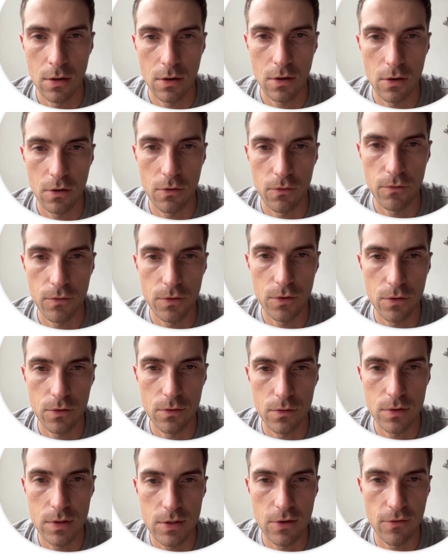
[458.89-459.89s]
of
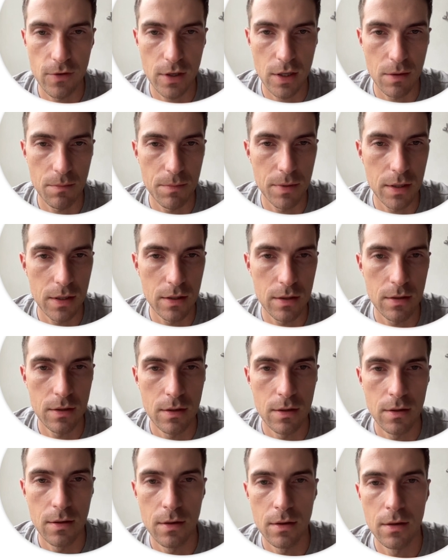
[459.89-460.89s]
developing
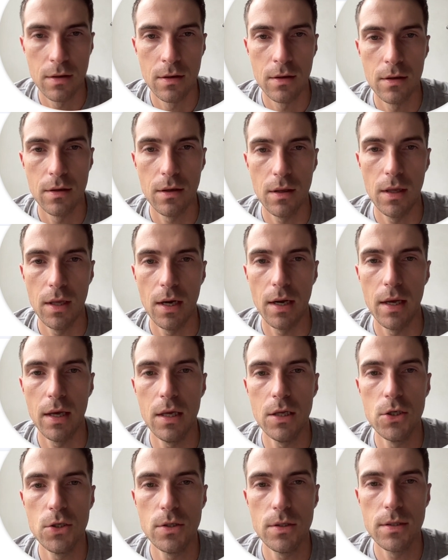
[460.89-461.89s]
AI
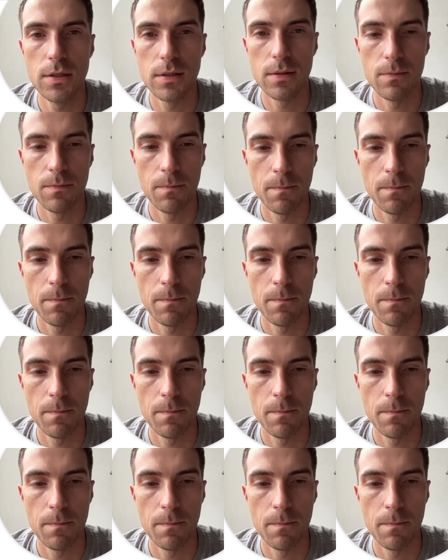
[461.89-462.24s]
agents?